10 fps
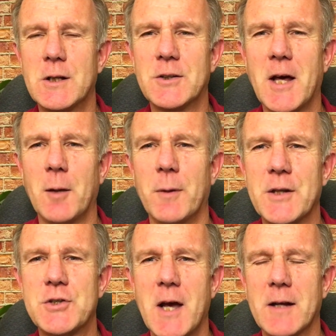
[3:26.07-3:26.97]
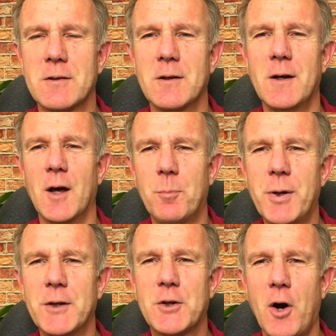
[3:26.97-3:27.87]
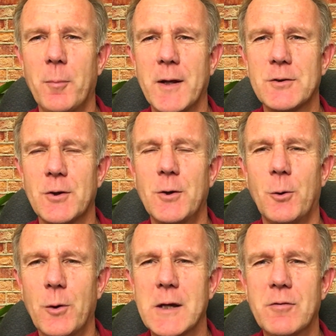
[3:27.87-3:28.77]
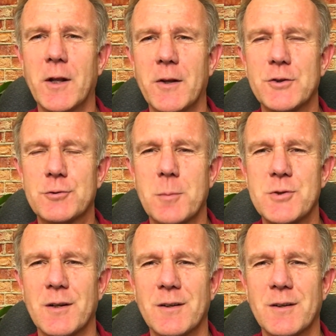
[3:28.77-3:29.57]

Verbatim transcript: You can tell them in the chat, a pinned comment, or even in the description.